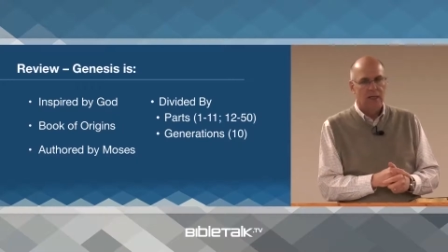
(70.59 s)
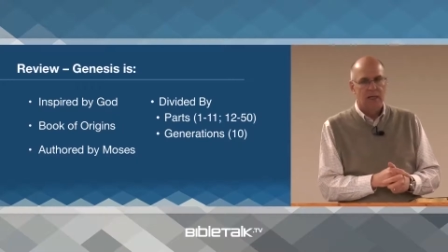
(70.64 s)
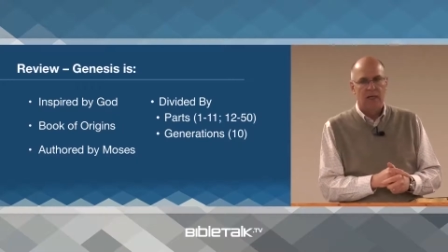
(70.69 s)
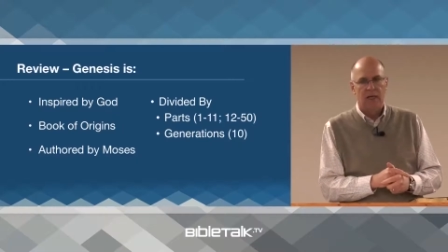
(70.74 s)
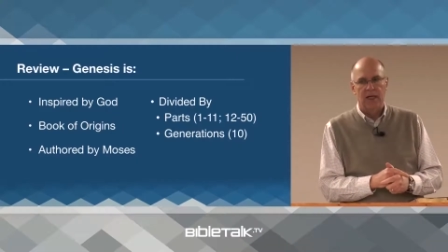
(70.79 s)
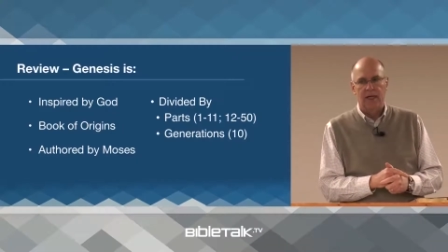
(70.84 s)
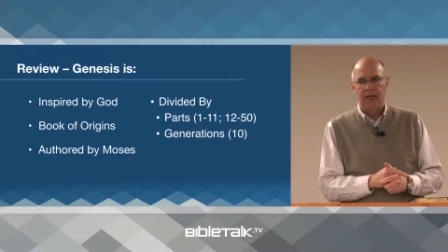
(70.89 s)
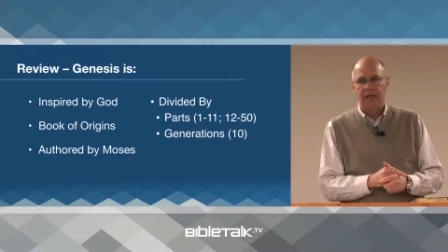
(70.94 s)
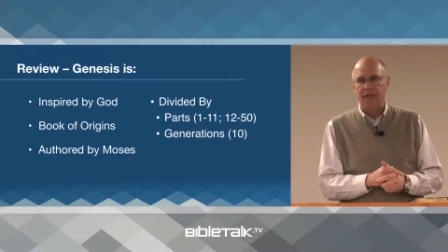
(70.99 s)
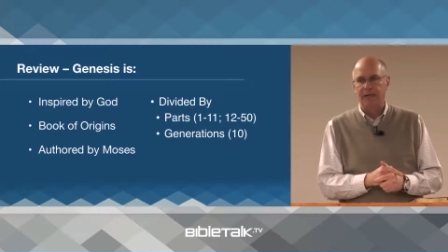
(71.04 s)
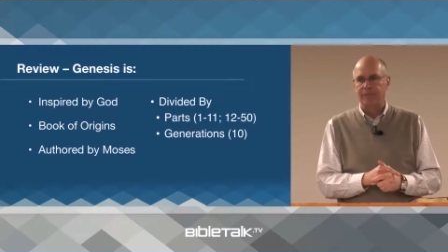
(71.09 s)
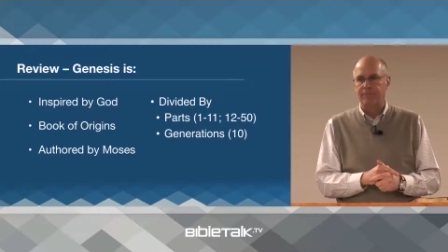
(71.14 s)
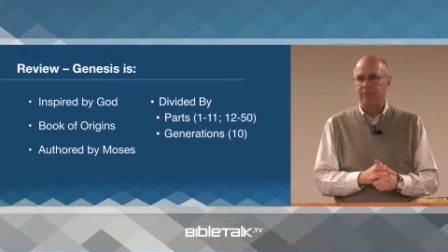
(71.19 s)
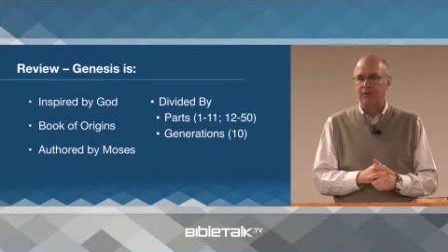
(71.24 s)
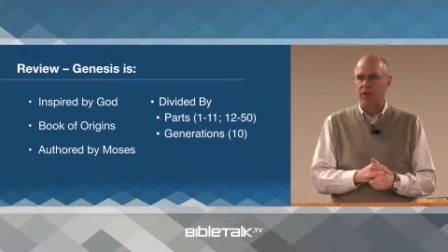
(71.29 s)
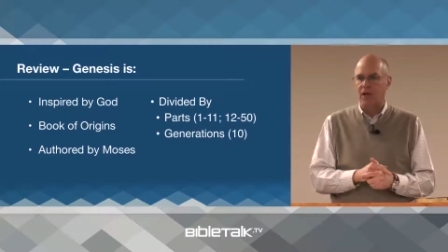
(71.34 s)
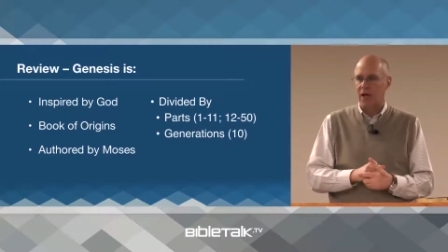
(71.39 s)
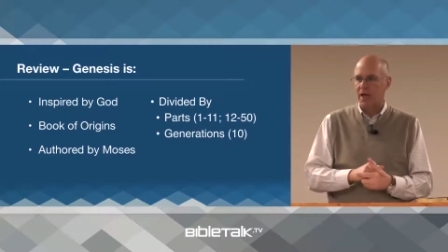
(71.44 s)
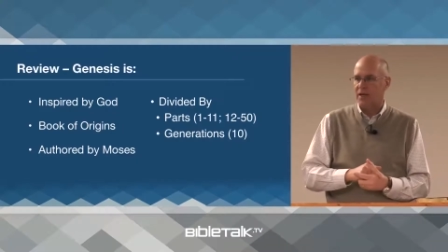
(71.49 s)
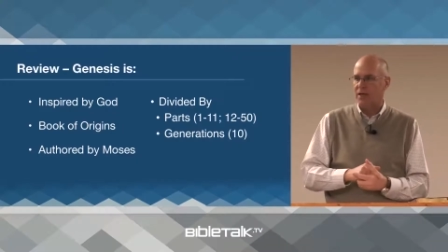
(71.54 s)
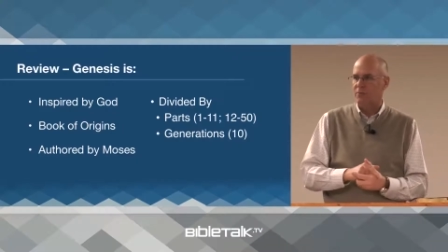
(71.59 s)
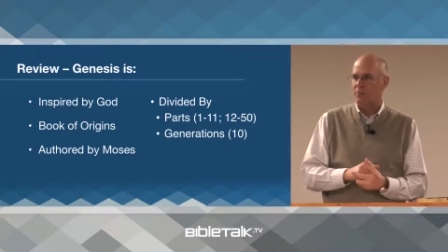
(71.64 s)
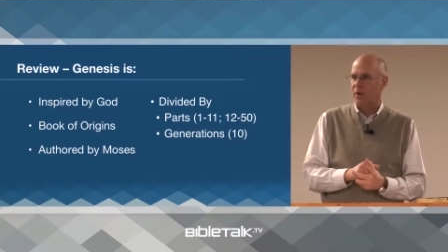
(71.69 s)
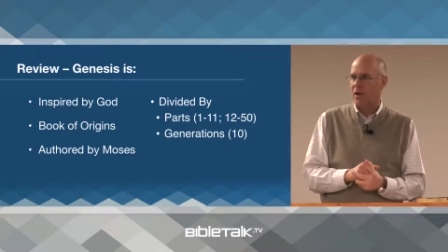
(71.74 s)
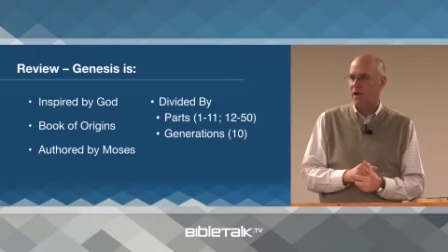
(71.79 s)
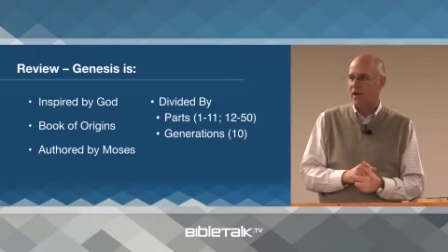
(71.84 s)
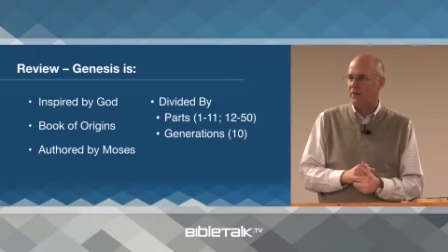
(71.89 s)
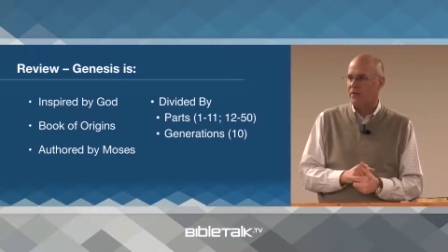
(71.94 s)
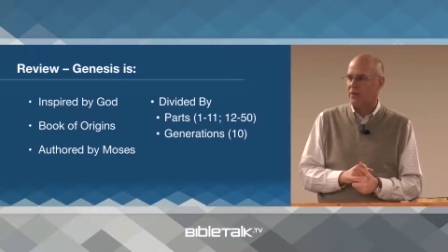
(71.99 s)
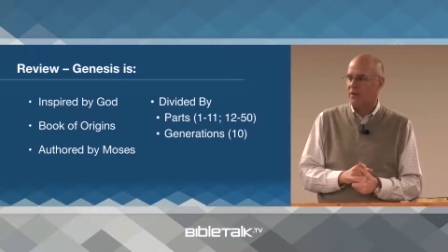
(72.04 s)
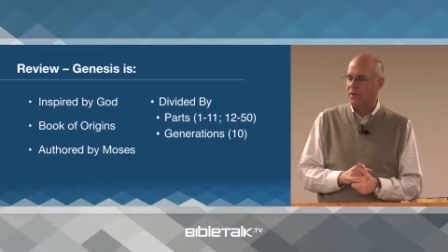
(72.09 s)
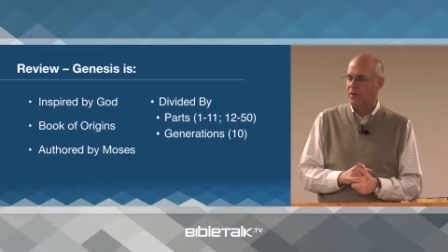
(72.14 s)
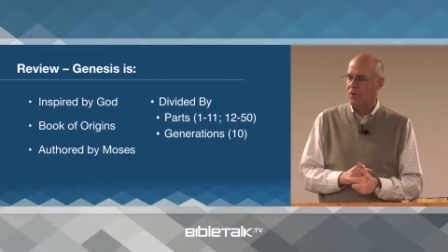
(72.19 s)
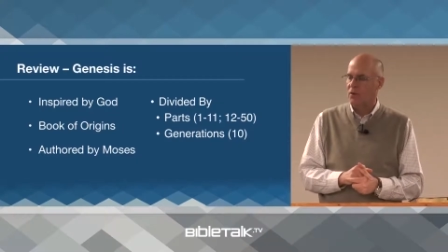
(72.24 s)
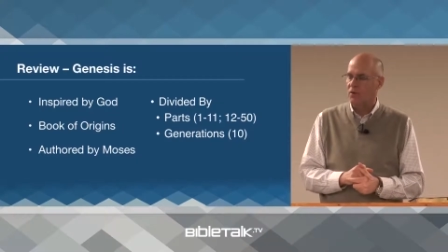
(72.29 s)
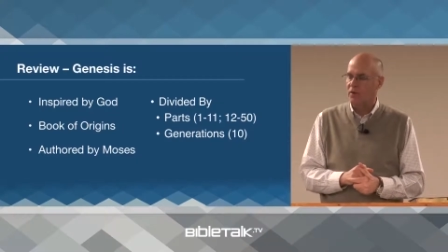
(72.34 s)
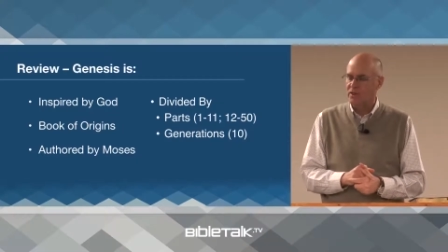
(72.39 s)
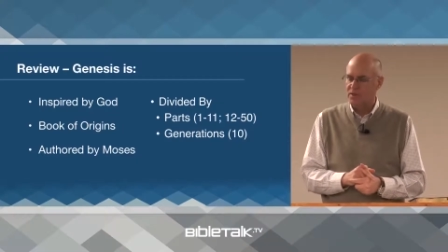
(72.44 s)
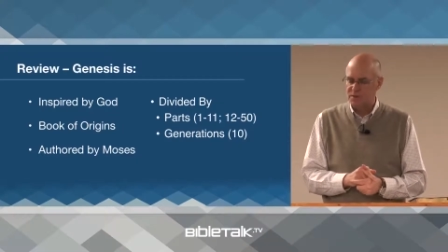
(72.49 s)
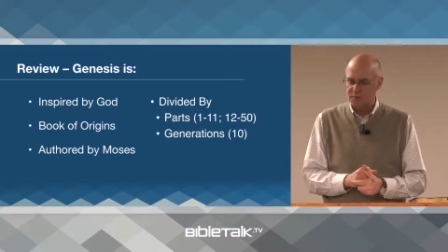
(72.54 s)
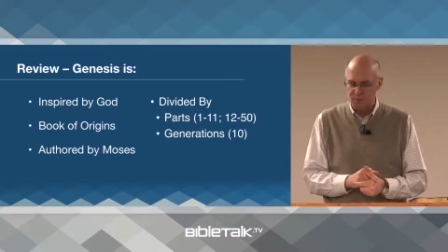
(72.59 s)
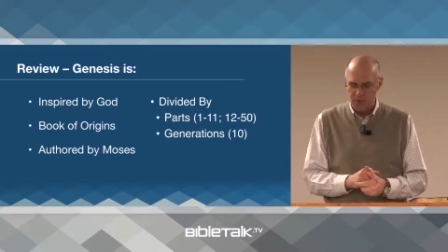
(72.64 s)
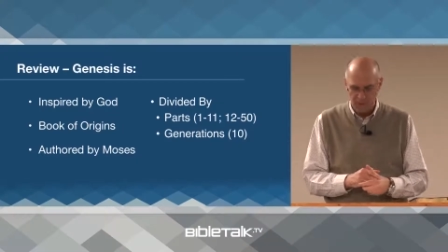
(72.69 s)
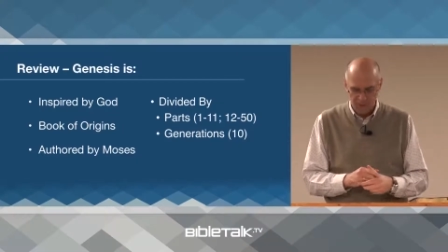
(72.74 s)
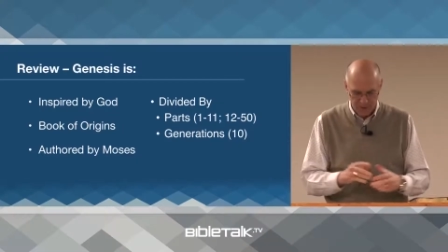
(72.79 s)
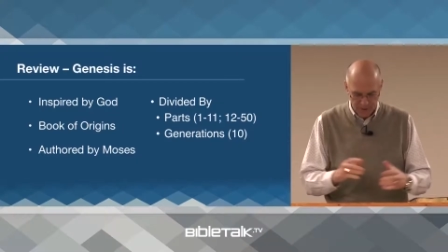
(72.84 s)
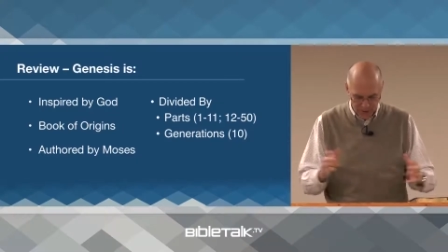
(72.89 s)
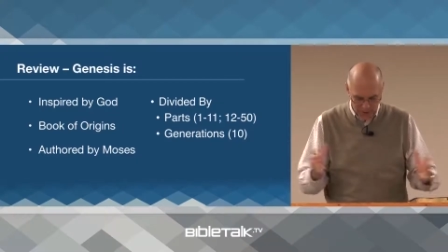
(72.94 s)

guided by the Holy Spirit,